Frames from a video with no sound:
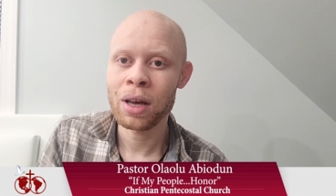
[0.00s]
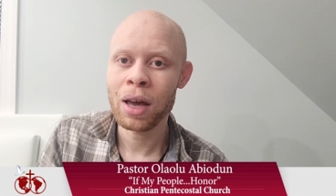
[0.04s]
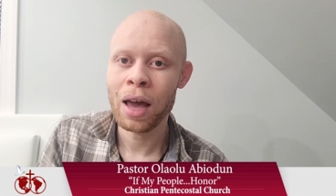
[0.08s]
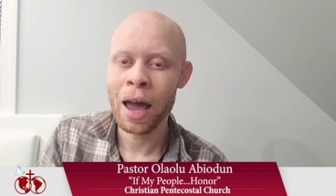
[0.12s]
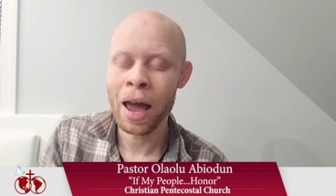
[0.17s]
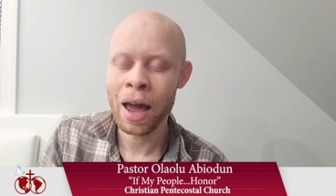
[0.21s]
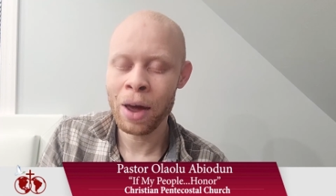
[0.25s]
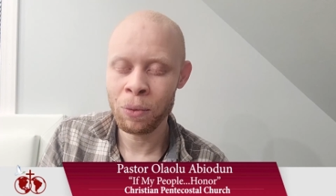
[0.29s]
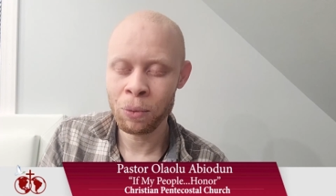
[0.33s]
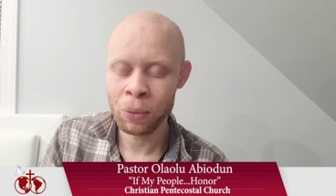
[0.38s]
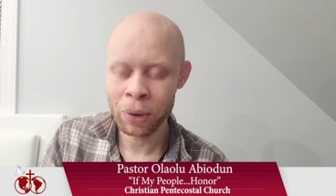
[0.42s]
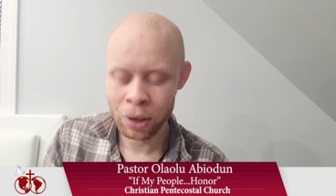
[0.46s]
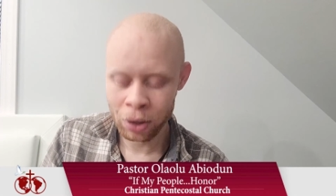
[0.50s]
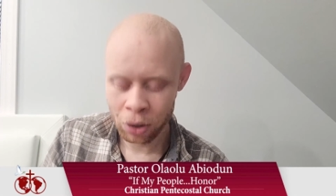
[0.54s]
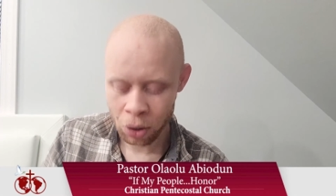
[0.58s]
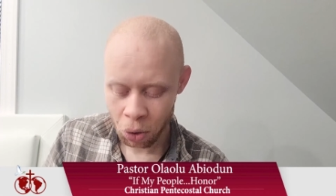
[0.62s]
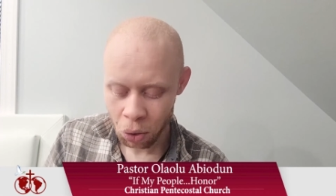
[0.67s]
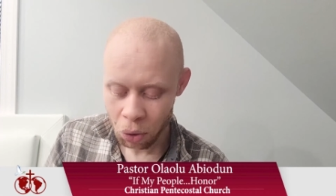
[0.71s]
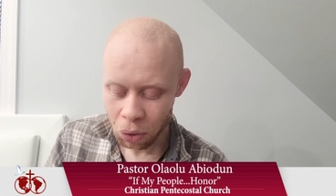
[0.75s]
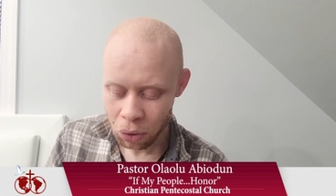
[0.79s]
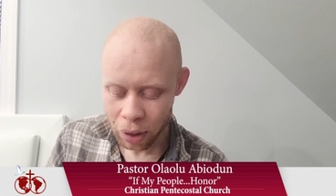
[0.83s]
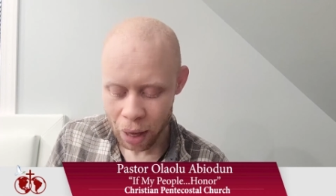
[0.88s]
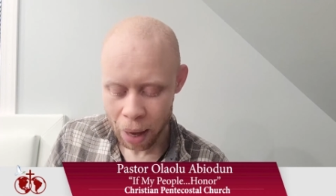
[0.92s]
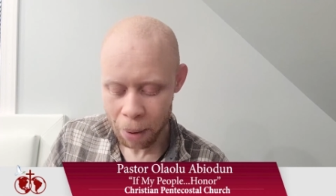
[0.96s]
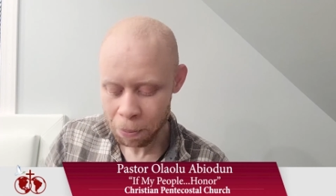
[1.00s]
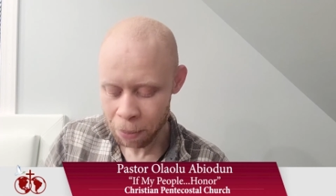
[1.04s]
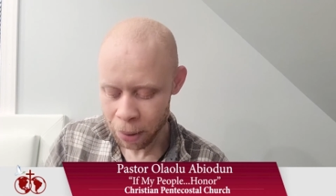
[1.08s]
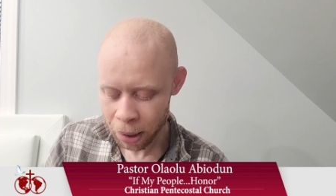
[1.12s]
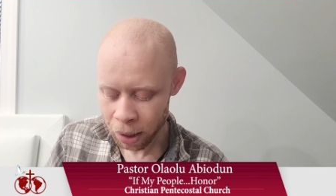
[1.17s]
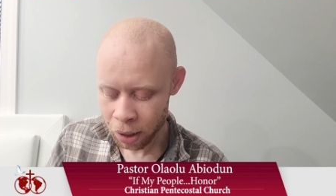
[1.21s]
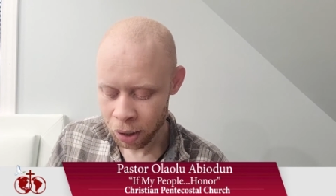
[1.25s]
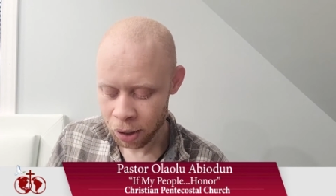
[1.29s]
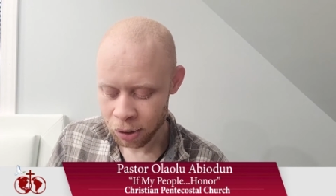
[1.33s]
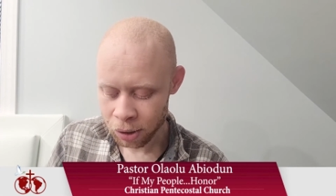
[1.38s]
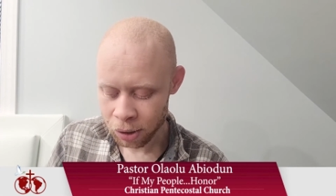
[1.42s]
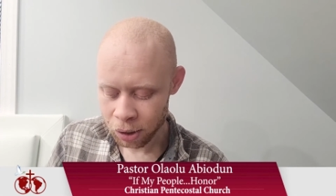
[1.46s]
And we know that
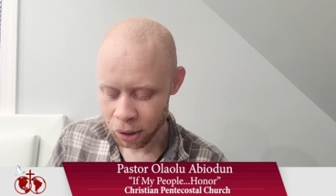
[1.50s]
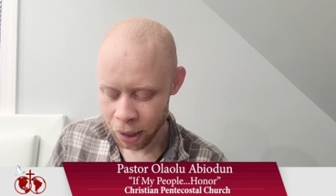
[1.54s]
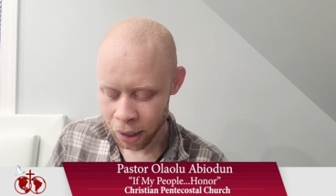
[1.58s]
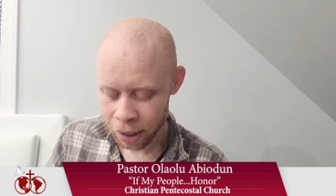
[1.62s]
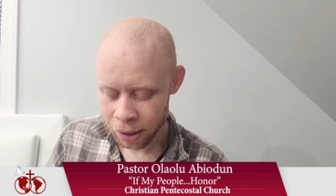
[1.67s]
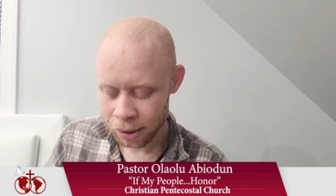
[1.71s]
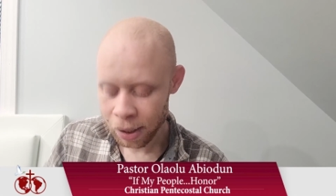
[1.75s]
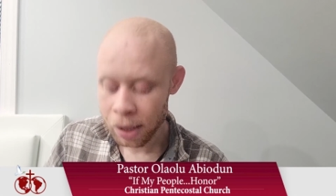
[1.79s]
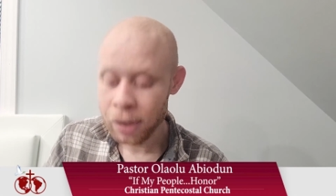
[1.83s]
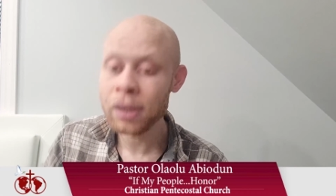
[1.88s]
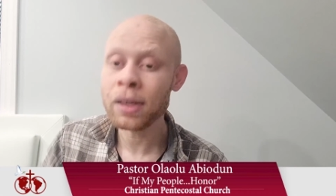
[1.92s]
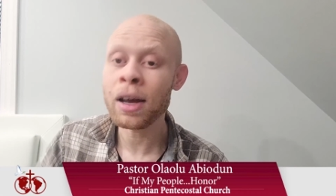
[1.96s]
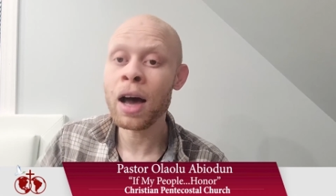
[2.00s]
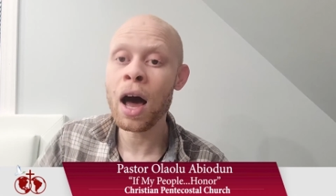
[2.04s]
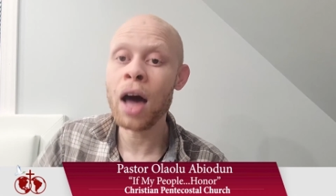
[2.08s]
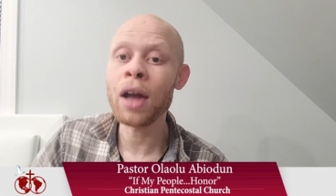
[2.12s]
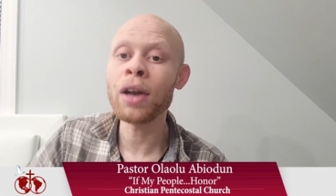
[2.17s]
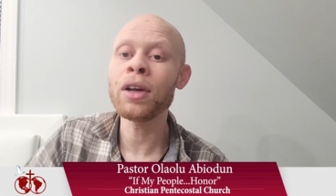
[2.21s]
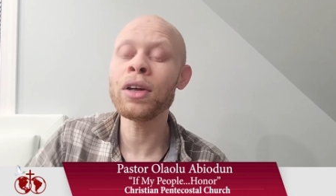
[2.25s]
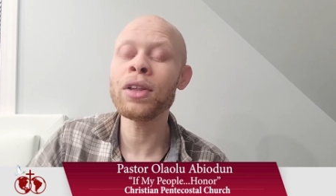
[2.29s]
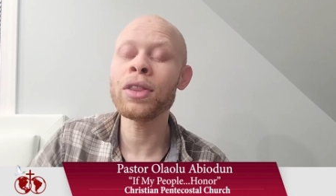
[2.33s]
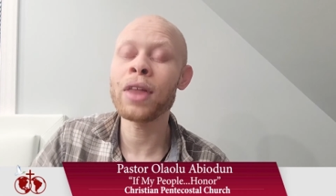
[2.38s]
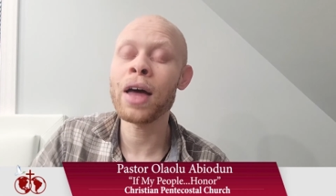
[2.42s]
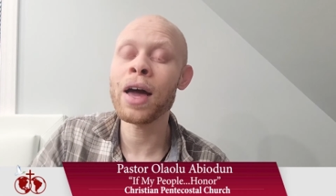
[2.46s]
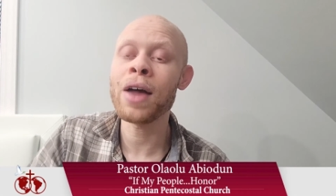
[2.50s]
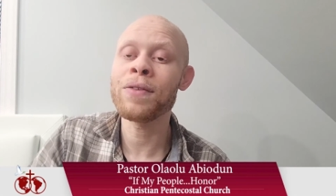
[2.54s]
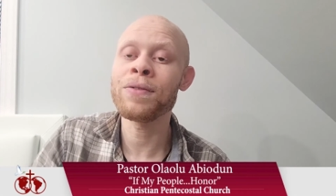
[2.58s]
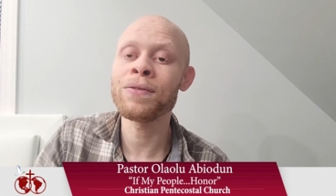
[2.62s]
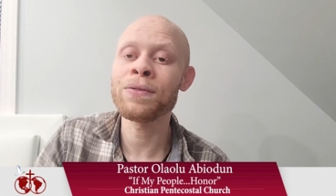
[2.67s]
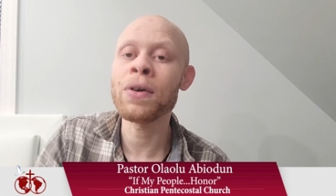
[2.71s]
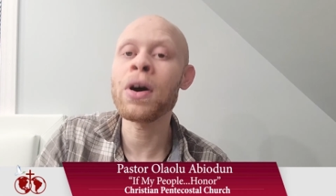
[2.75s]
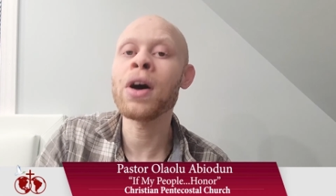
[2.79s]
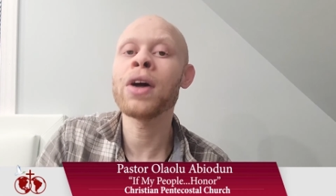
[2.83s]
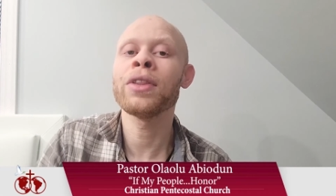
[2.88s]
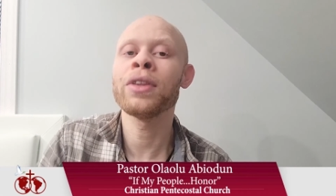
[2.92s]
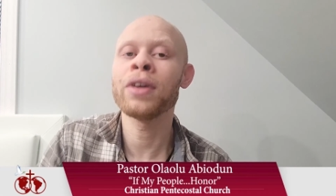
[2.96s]
because it says honor thy
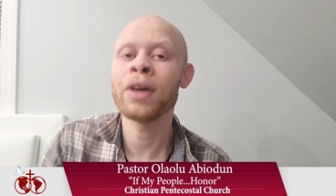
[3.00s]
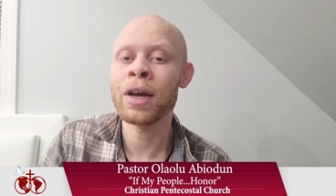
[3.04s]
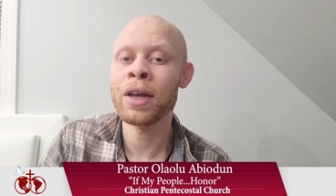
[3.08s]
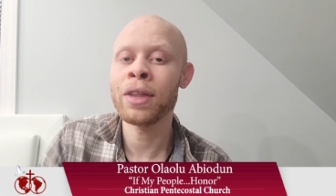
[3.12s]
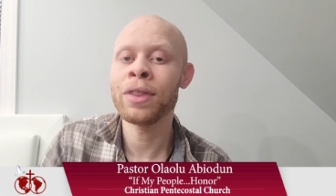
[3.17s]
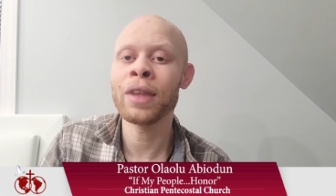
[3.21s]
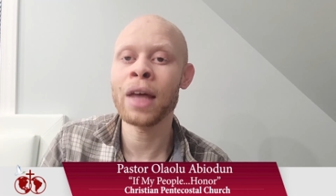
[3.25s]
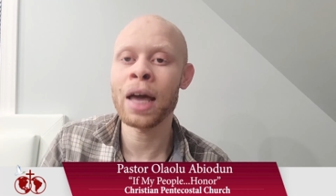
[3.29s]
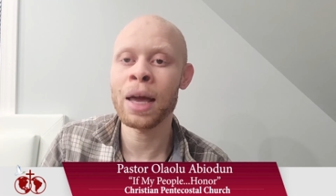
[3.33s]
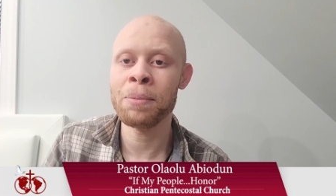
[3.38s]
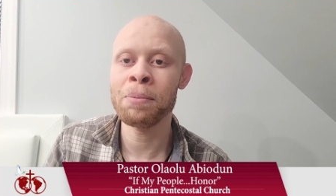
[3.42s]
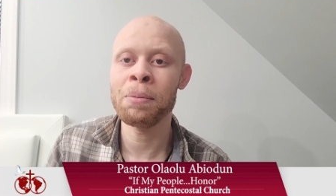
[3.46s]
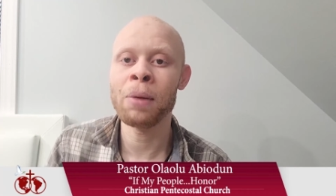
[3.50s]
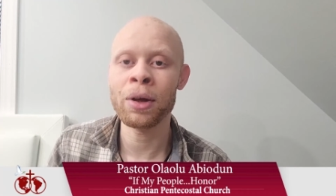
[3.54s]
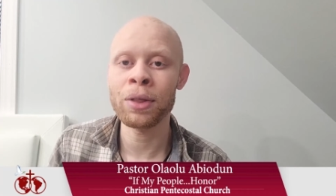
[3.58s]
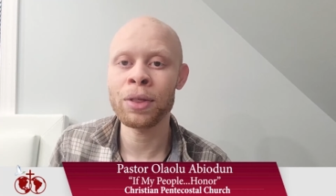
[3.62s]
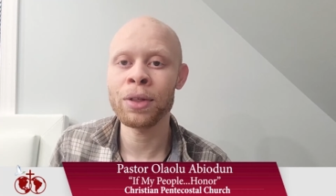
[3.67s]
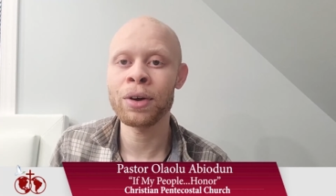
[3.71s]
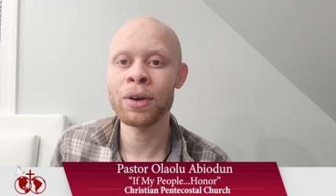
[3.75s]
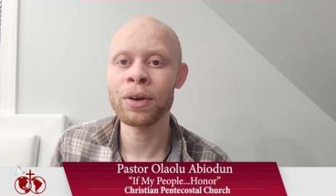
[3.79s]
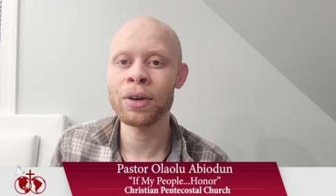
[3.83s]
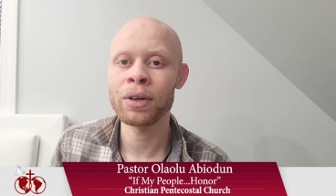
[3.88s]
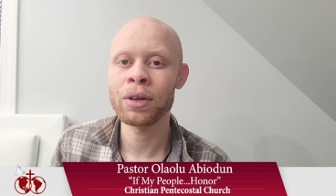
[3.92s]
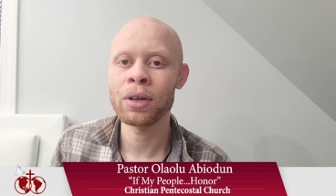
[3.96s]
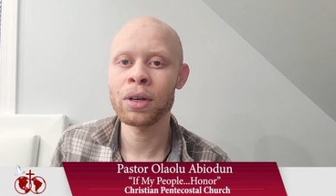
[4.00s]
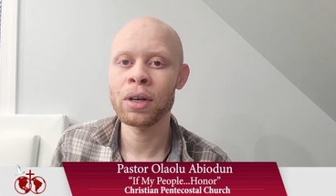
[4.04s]
father and thy mother.